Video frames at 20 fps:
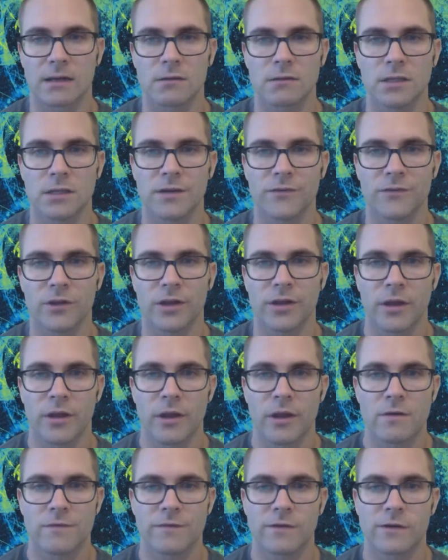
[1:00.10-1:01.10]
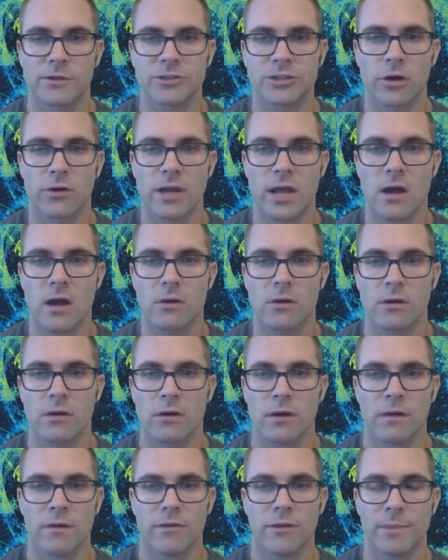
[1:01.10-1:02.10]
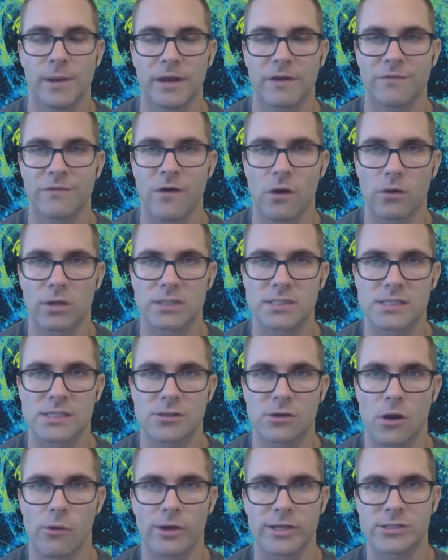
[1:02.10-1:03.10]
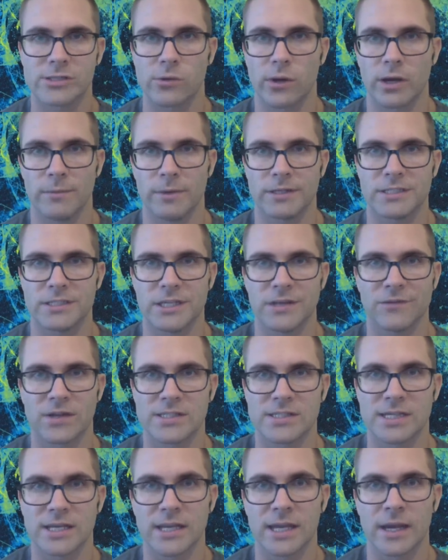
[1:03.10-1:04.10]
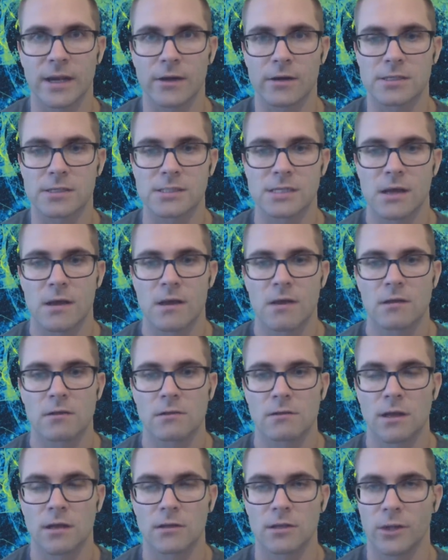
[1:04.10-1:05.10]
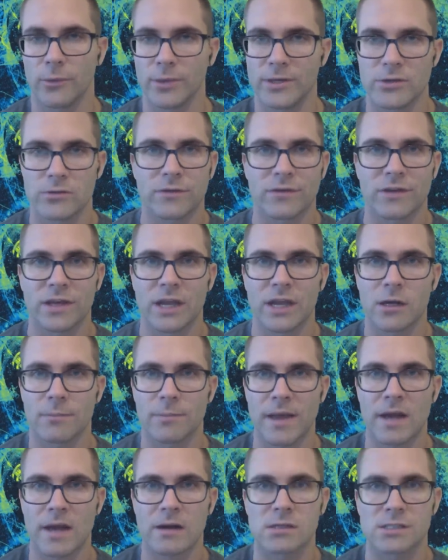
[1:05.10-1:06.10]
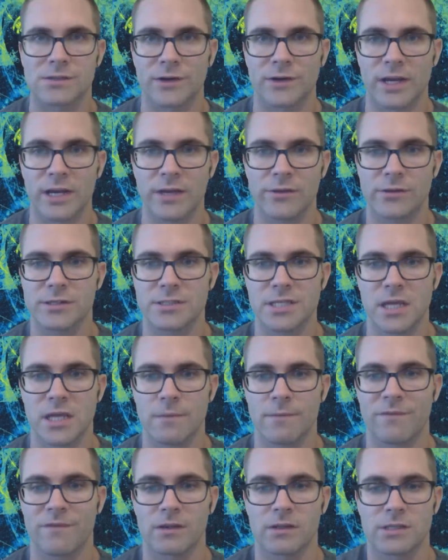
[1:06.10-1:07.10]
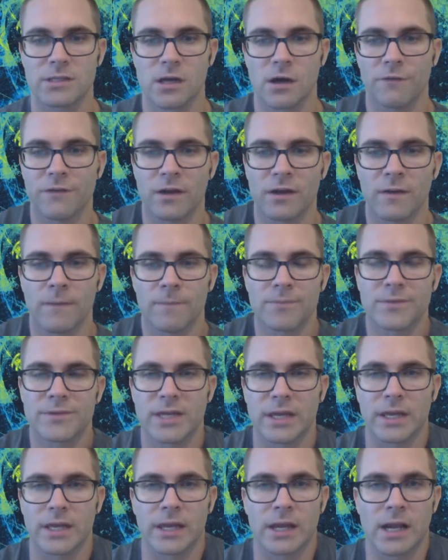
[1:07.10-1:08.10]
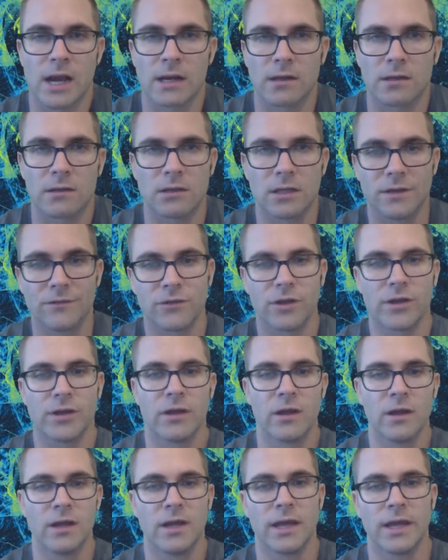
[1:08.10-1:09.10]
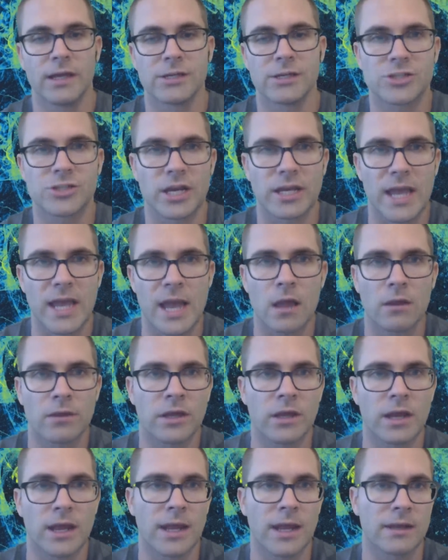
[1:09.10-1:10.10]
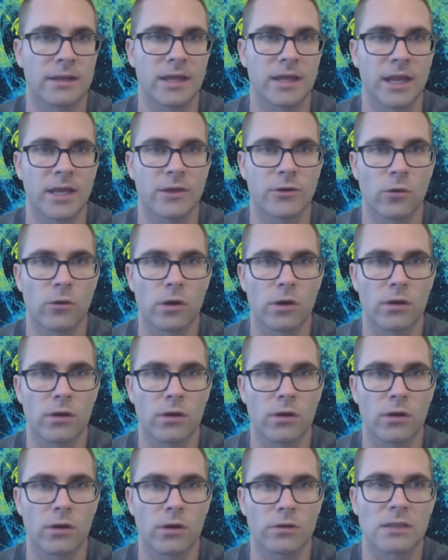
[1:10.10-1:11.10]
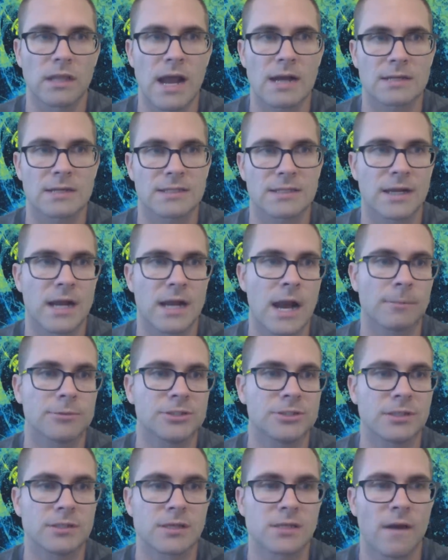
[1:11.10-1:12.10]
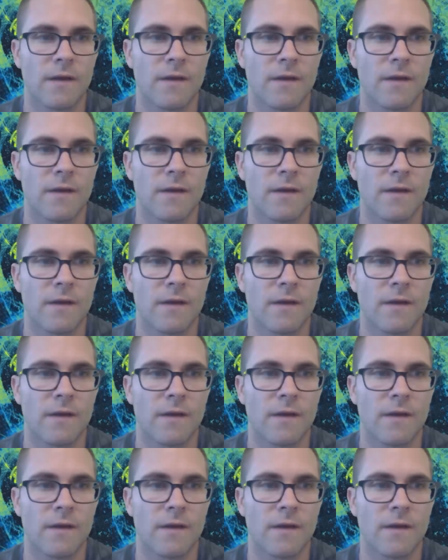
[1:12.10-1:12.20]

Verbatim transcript: Cleveland. For showdown, the big focuses are always going to be defense and kickers. Luckily, we don't have kicker battles for either team. Philadelphia taking on Cleveland. It's Jake Elliott and Cade York. Those are locked in options.